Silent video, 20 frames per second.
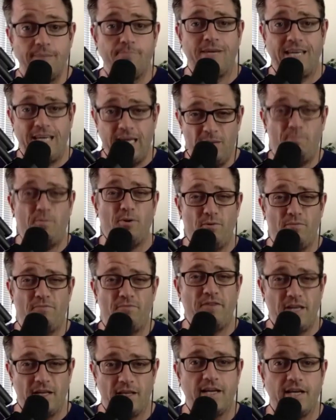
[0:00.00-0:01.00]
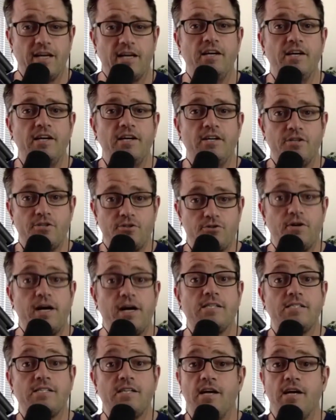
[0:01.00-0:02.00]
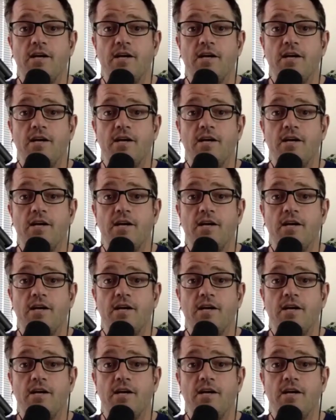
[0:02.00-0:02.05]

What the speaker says: keep you feeling stressed.